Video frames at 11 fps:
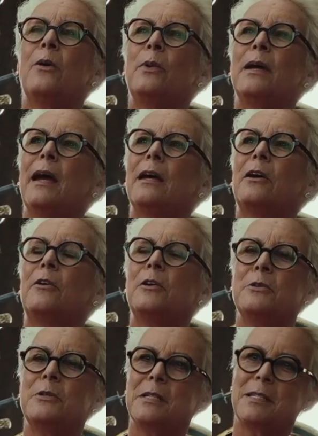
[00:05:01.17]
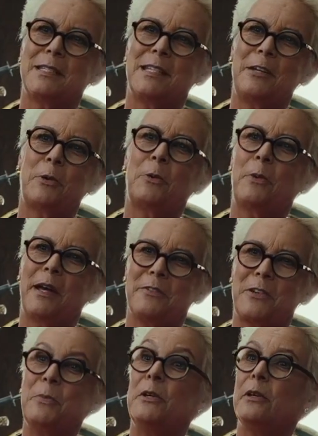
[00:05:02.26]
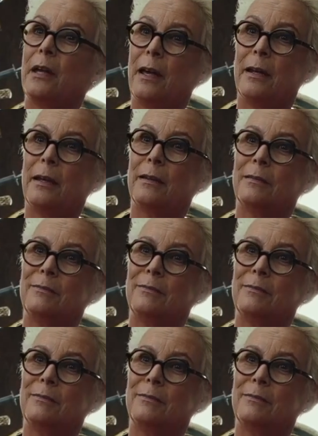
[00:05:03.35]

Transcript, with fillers: we had our own secret way of communicating.